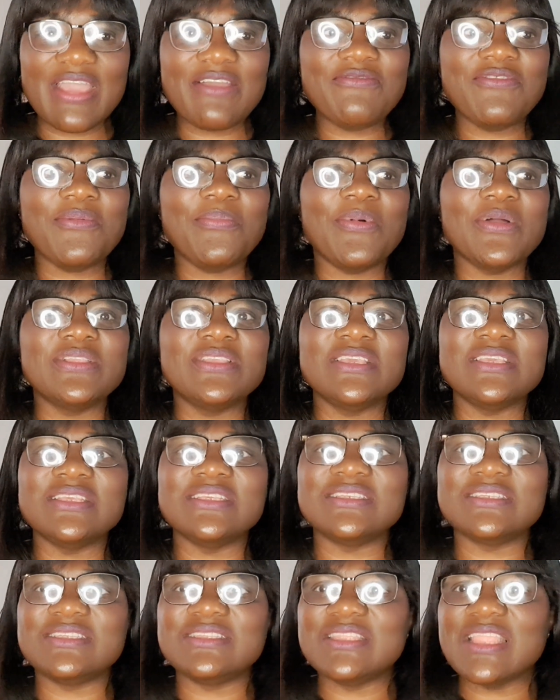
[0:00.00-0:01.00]
everybody
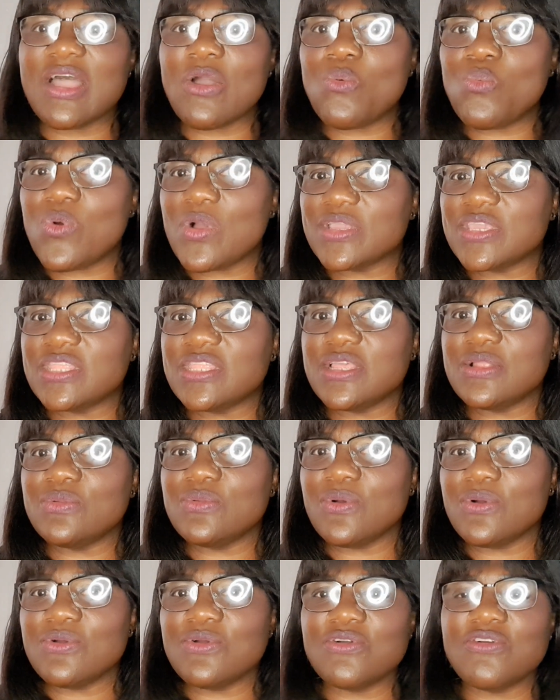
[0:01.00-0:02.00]
is now working in
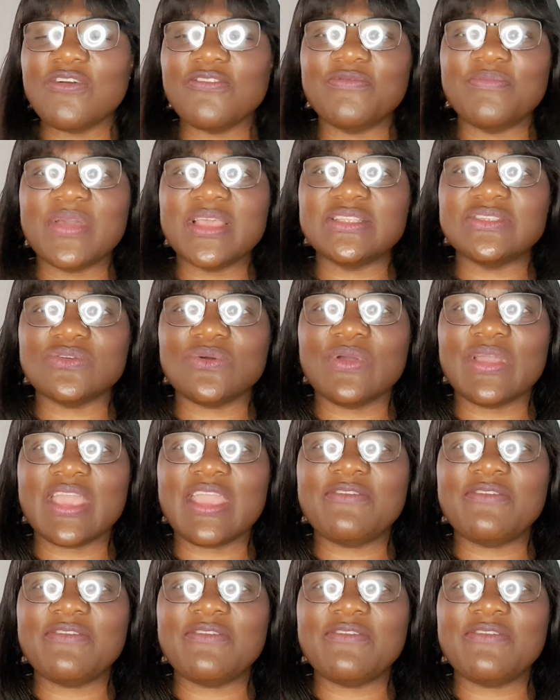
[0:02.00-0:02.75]
local government or